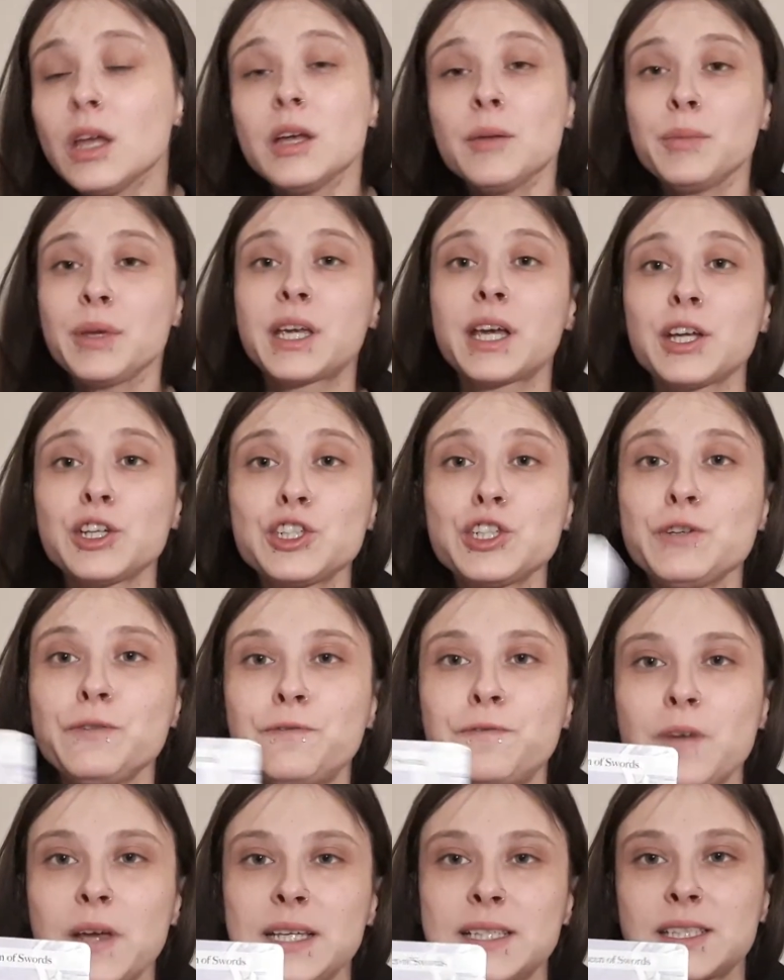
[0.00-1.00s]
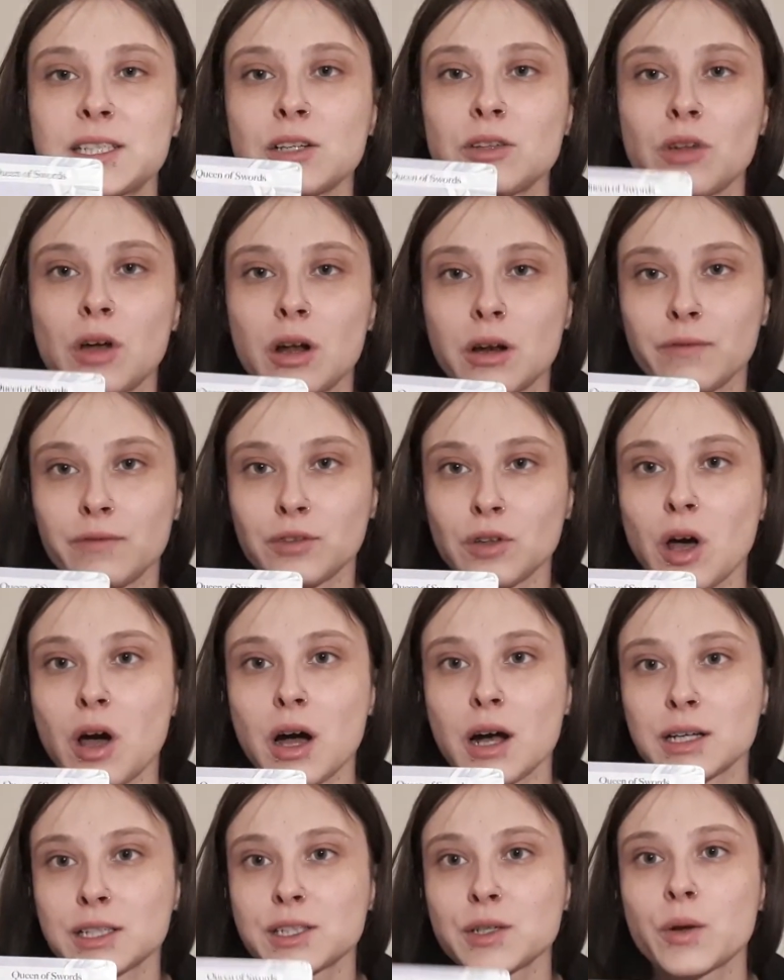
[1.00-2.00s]
because you've faced a lot of
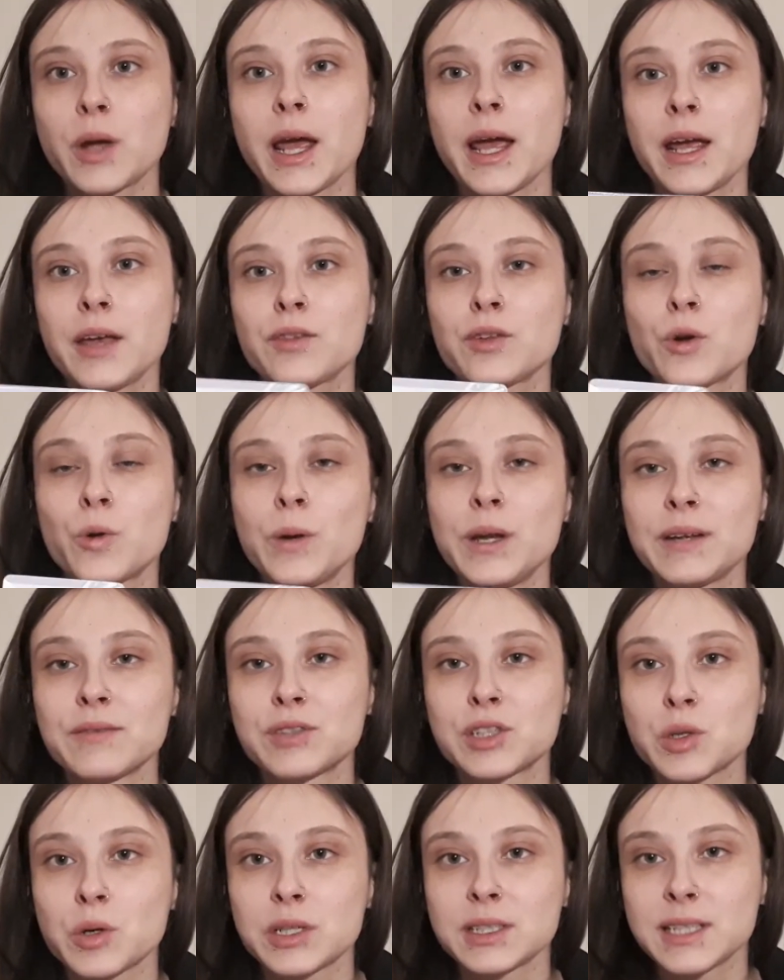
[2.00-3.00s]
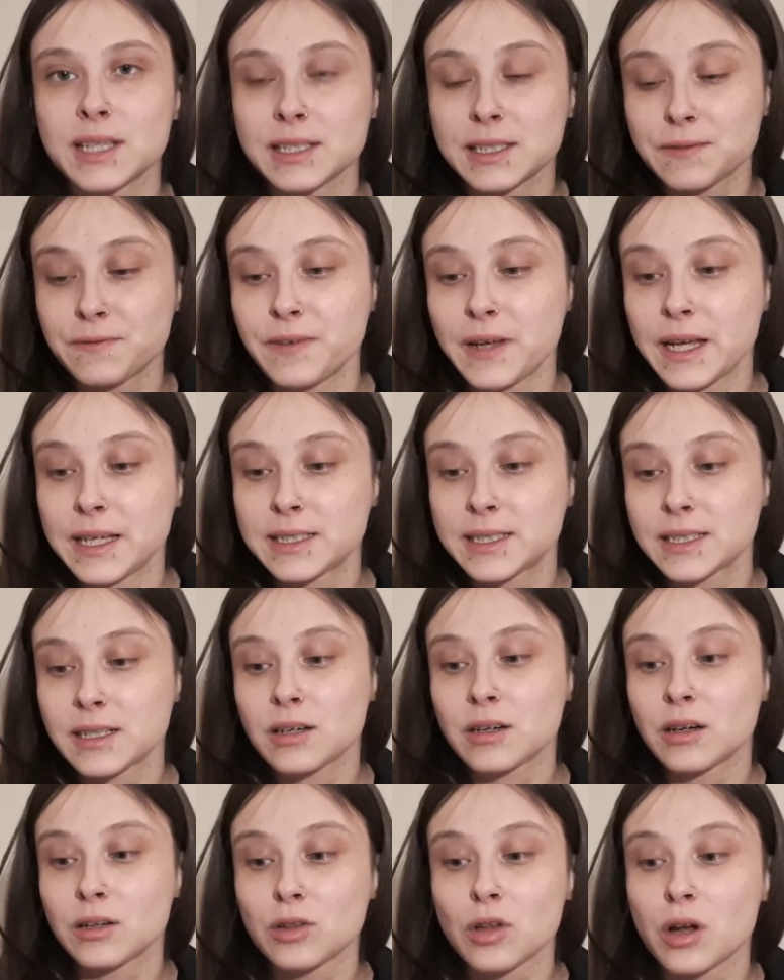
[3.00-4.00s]
loss, okay? The Queen of Swords has faced
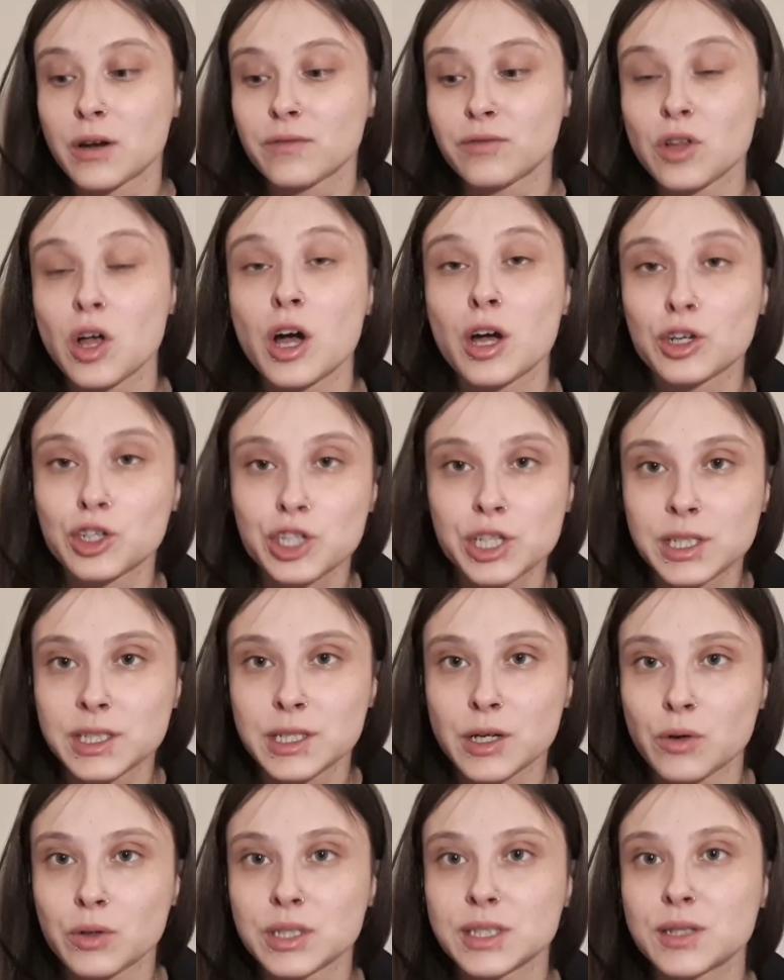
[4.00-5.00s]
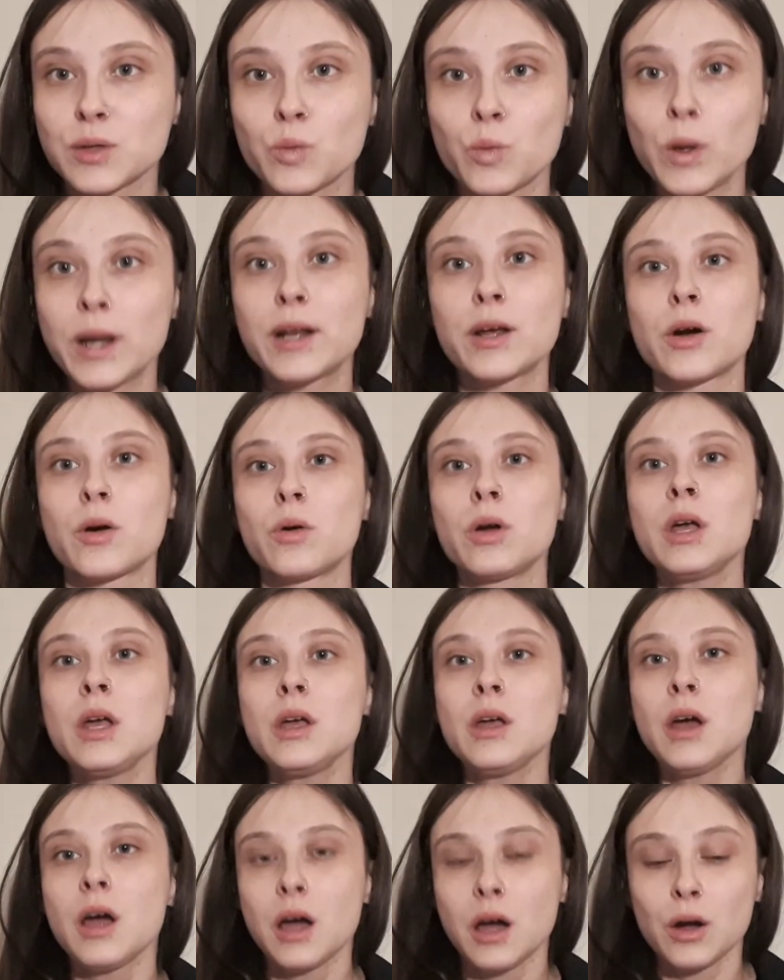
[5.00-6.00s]
a lot of loss. She's known as the widow,
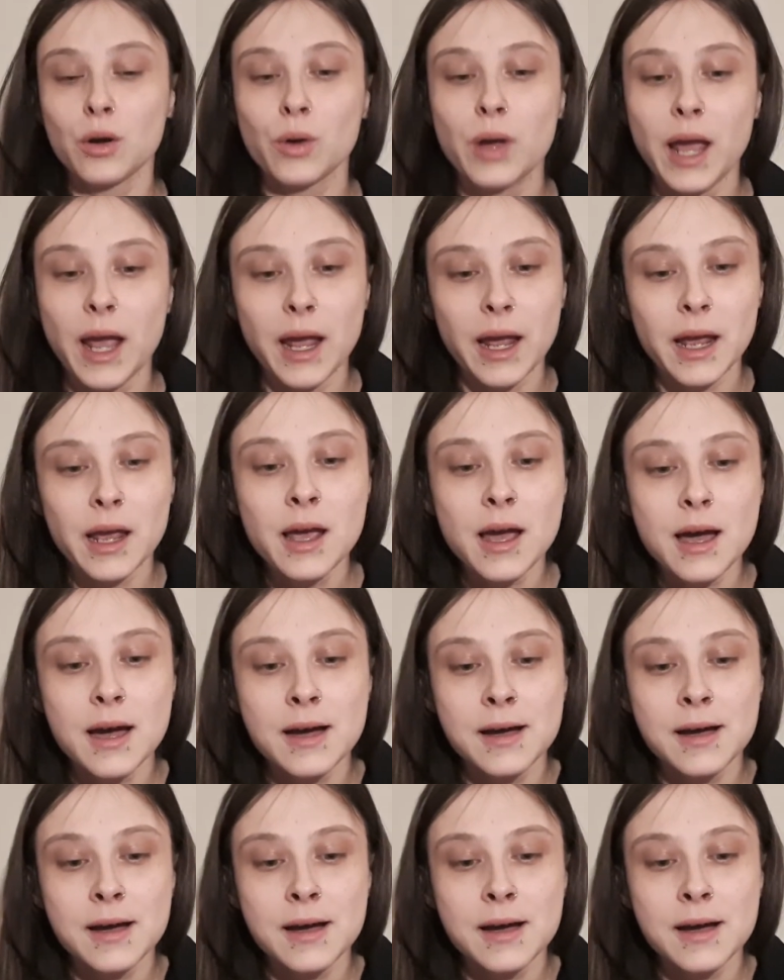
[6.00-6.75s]
okay?